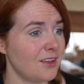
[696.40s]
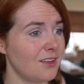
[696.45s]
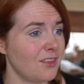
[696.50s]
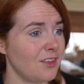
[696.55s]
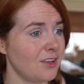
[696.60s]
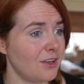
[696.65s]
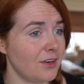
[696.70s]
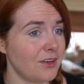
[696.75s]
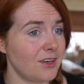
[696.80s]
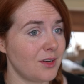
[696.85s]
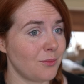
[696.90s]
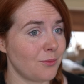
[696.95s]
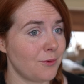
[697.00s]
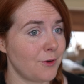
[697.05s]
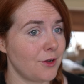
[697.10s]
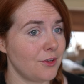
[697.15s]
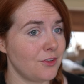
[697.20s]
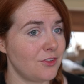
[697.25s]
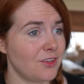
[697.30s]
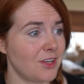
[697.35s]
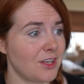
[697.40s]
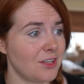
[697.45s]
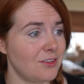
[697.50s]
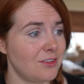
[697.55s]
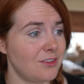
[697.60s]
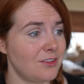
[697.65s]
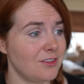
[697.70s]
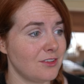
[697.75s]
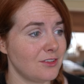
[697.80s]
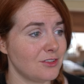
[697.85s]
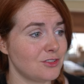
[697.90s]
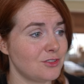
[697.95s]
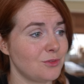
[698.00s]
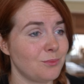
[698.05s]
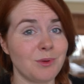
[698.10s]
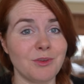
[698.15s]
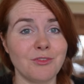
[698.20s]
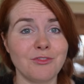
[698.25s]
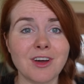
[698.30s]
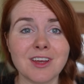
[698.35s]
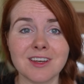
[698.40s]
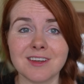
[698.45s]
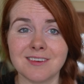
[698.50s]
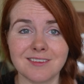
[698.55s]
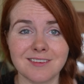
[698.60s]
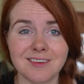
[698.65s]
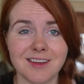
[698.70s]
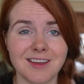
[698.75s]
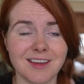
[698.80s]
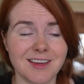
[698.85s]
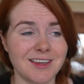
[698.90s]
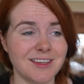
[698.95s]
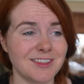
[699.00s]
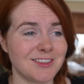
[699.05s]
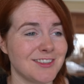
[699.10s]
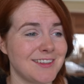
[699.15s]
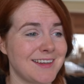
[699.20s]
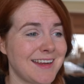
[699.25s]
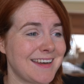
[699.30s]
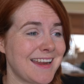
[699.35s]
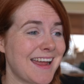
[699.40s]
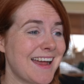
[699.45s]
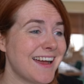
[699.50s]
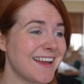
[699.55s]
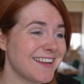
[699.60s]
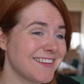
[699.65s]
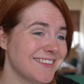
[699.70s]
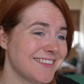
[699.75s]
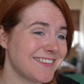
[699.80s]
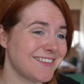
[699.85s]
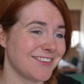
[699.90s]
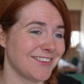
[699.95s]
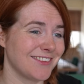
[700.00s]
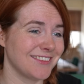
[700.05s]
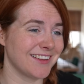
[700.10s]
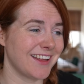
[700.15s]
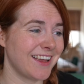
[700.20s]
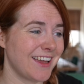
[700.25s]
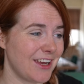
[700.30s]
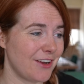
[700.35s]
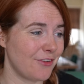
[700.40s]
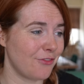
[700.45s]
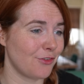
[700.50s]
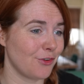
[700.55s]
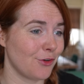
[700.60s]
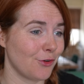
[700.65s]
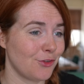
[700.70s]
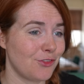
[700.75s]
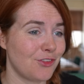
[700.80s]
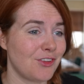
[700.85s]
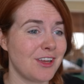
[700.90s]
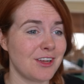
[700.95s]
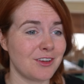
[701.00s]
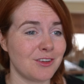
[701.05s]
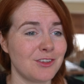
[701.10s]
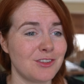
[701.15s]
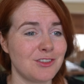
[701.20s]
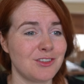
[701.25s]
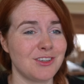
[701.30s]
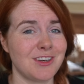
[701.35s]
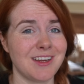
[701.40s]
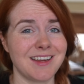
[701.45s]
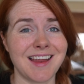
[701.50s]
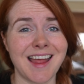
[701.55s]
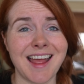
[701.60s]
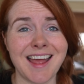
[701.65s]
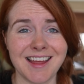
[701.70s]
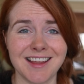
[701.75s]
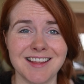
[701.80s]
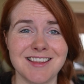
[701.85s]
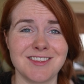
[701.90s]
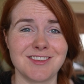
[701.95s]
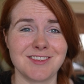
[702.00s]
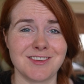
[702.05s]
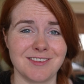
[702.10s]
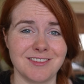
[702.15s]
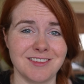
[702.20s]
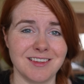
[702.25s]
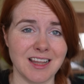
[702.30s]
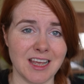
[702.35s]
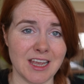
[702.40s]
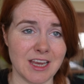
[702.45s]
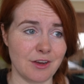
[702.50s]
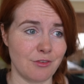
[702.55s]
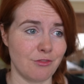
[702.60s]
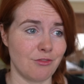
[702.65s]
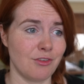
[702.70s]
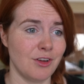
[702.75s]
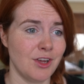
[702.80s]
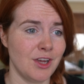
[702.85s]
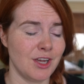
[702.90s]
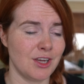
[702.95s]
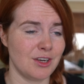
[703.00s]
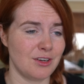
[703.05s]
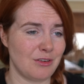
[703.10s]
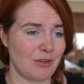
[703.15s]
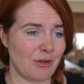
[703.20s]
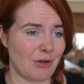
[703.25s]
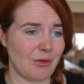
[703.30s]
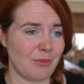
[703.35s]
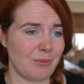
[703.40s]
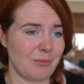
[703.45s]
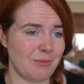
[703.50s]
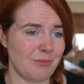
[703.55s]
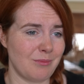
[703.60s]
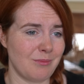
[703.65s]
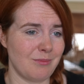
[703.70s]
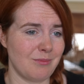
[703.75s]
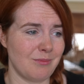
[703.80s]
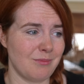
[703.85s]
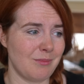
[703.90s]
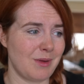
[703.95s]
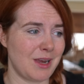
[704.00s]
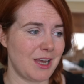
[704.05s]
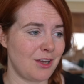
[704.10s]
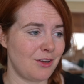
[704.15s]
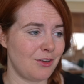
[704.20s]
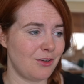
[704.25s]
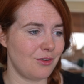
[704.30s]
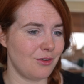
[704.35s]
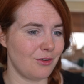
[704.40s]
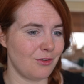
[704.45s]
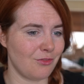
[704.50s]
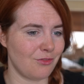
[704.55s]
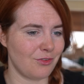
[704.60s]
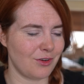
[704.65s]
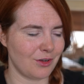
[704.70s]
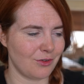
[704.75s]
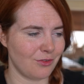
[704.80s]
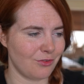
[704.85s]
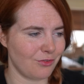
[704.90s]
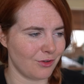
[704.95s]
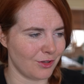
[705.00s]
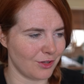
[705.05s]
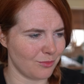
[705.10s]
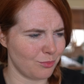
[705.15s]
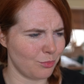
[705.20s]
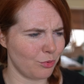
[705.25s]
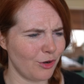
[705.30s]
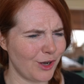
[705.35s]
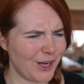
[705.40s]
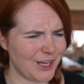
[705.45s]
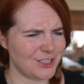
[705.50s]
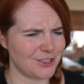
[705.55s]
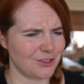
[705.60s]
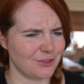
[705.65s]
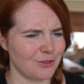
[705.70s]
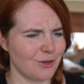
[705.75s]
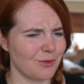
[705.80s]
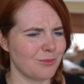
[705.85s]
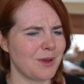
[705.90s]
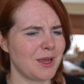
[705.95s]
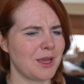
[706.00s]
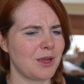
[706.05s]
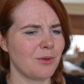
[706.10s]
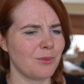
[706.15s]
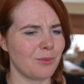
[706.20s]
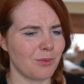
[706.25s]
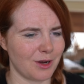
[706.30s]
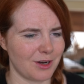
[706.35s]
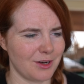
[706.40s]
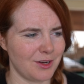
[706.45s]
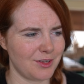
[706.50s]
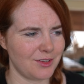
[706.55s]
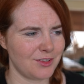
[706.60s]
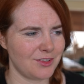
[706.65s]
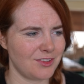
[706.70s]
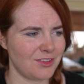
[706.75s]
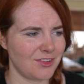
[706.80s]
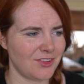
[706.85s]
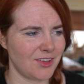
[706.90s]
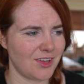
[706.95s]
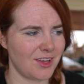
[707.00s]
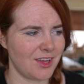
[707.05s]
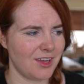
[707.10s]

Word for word: The learning process should be fun. It should enhance your life. Your skills should enhance your life, not make you feel full of pressure, not make it worse.